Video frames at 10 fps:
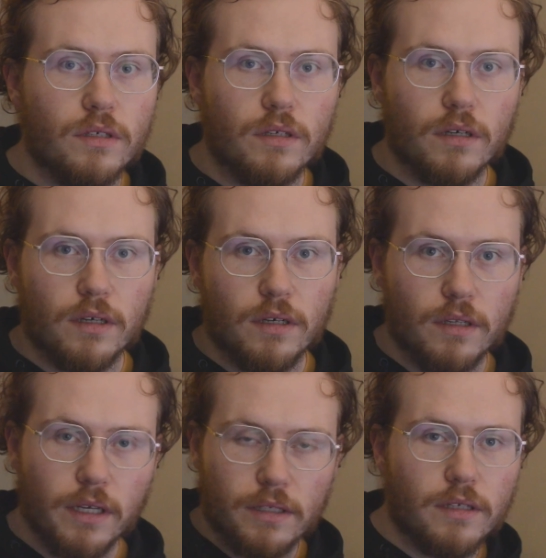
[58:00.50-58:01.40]

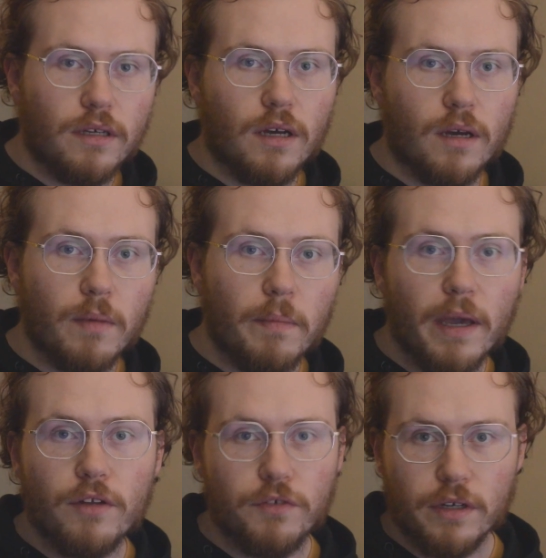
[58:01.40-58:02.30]
linked on my
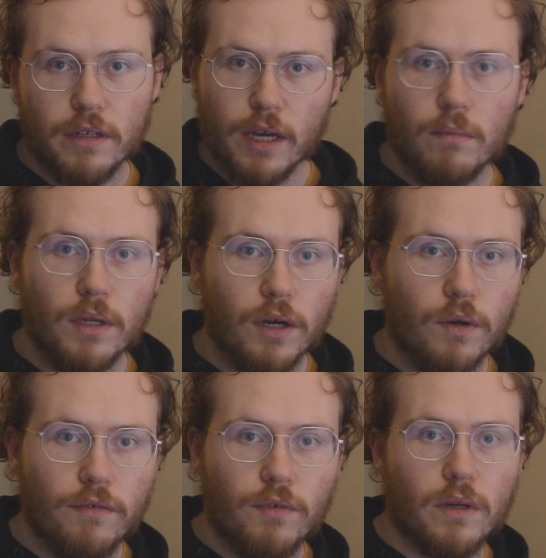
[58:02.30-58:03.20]
Patreon down below
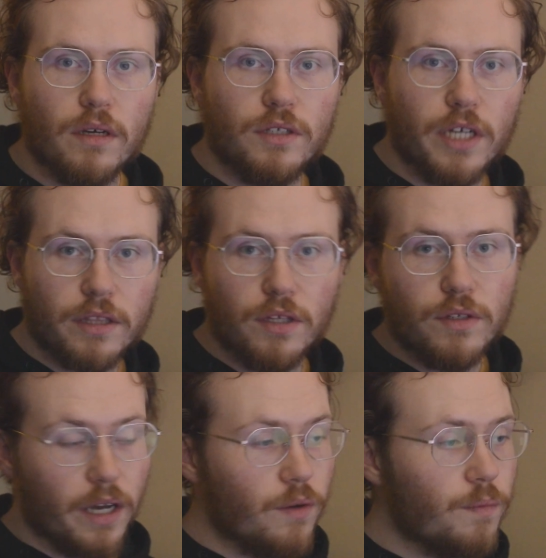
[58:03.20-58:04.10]
if you want to check those
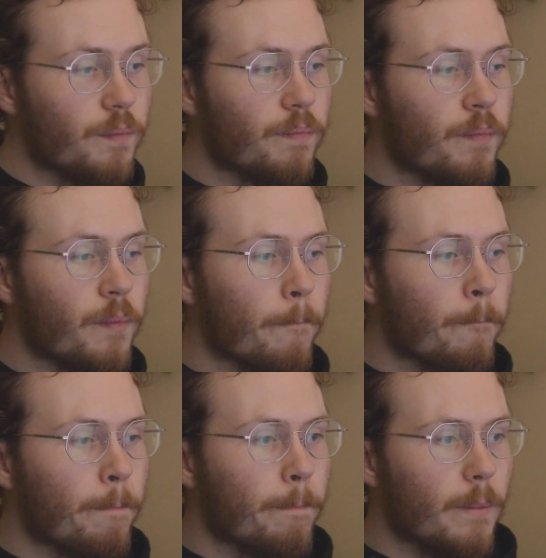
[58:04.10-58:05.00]
out.
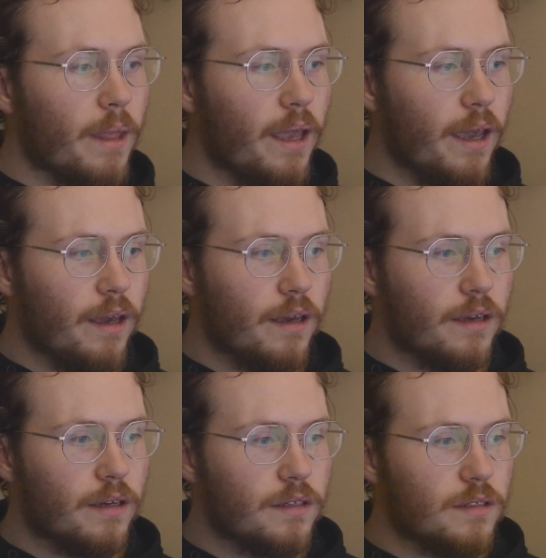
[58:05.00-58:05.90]

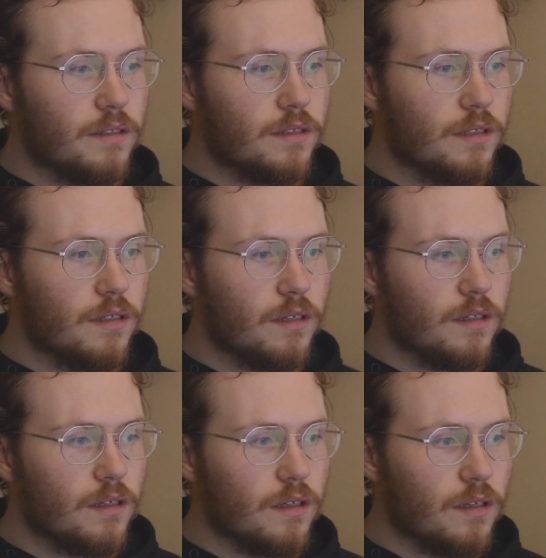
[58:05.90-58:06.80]
And
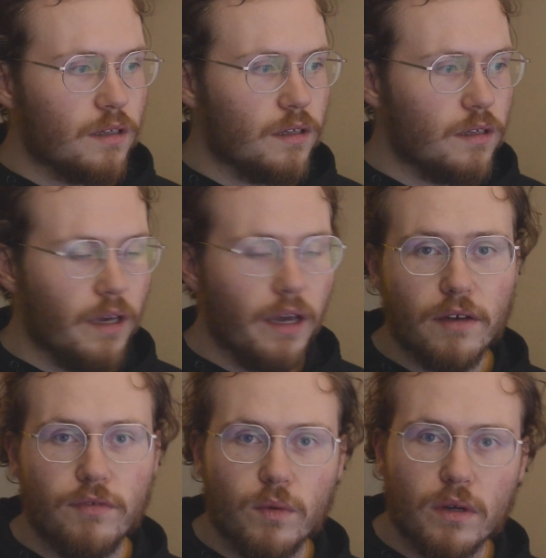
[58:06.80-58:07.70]
yeah,
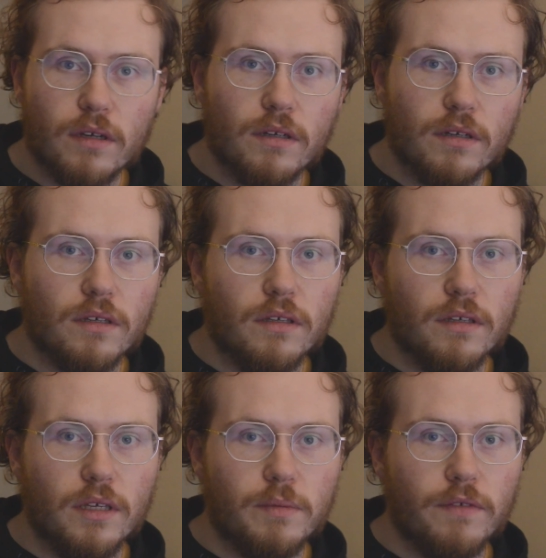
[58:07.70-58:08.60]
if you want to
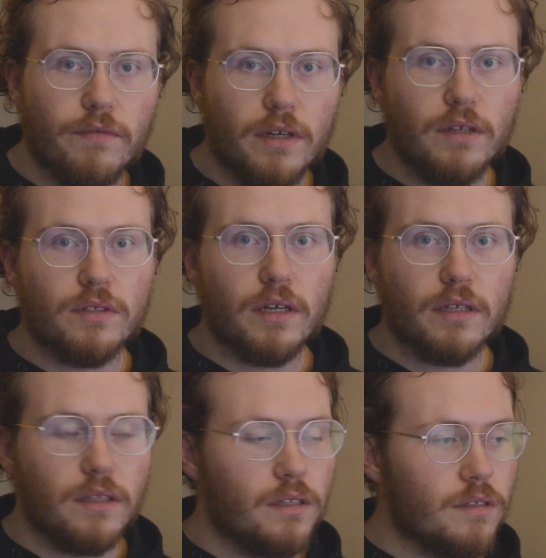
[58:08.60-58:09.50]
keep seeing videos like
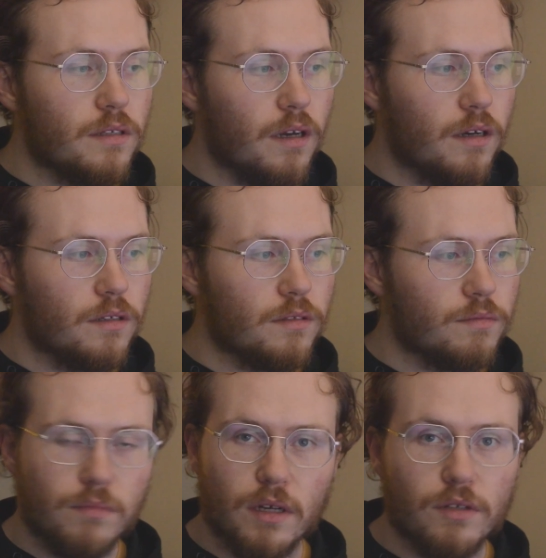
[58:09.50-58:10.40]
this, I'll
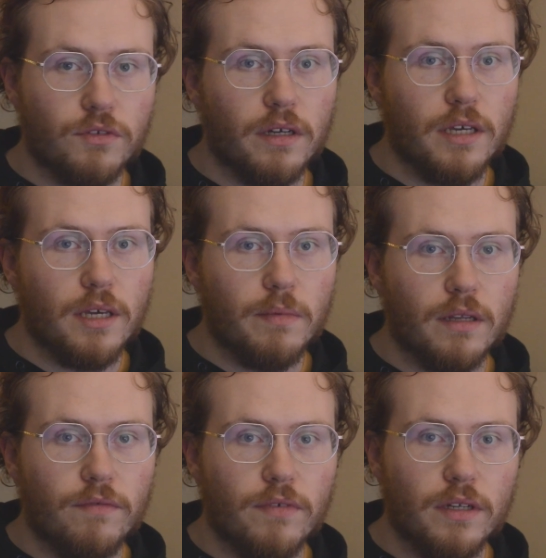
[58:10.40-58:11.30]
try and keep
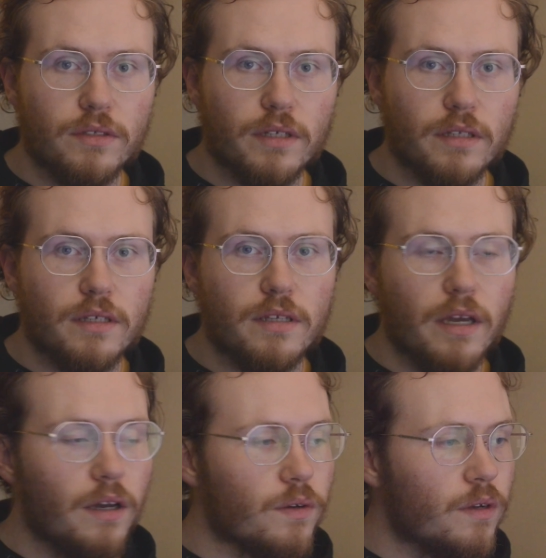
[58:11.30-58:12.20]
getting videos like this
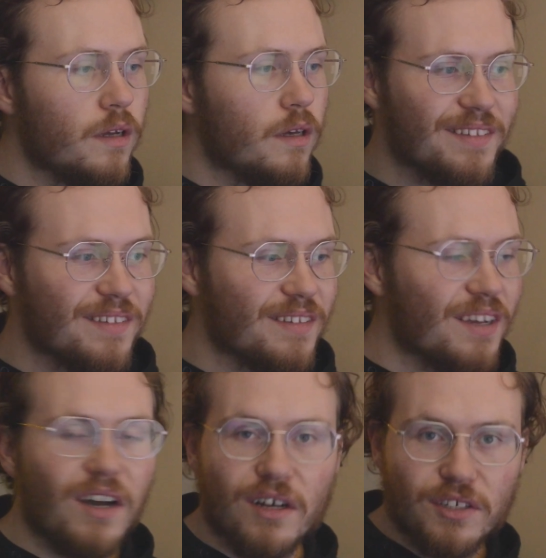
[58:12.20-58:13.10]
out.
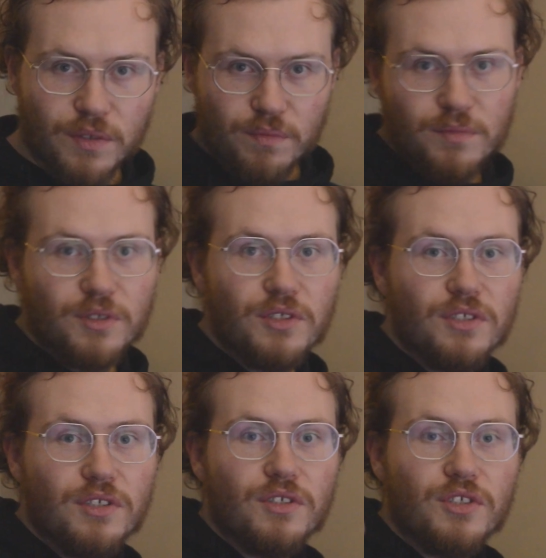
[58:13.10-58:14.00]
Also,
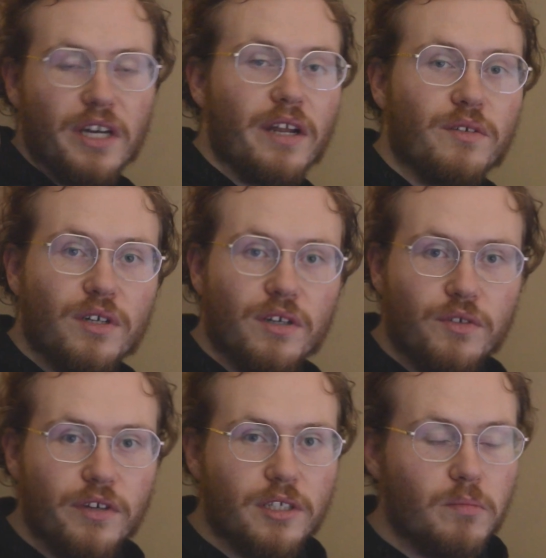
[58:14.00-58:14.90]
shout out to all you
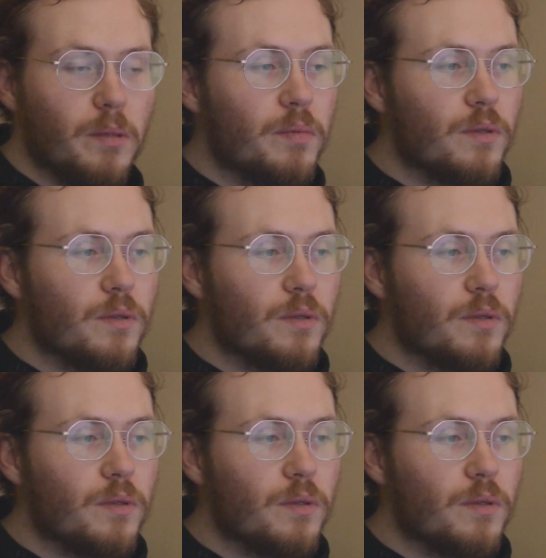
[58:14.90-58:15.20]
crazy people.